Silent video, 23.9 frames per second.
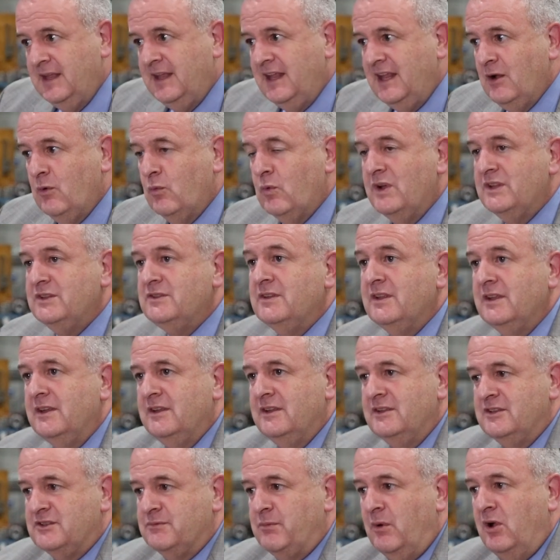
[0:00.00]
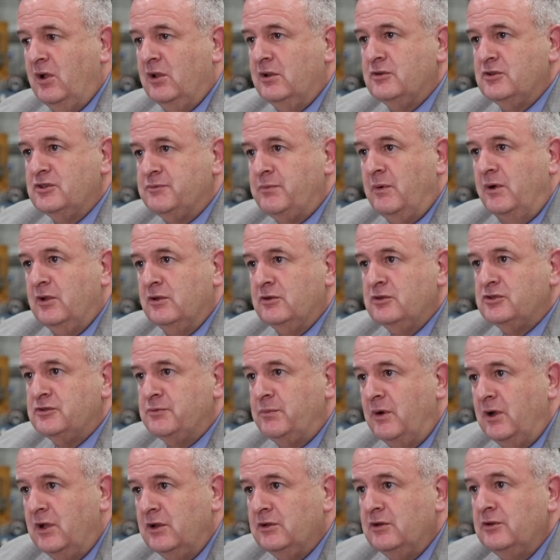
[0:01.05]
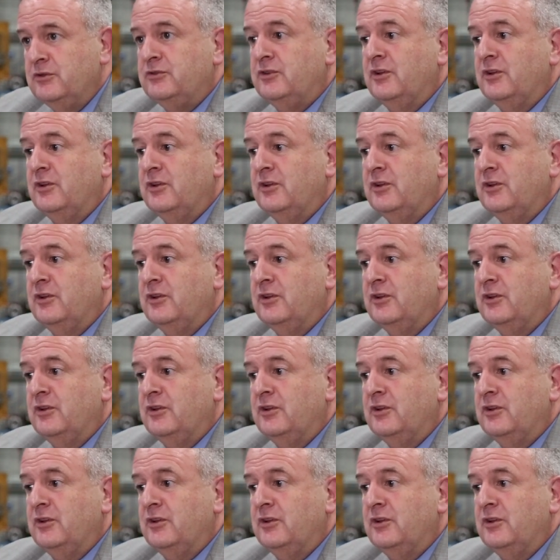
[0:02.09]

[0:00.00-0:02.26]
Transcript: It went smaller, smaller, smaller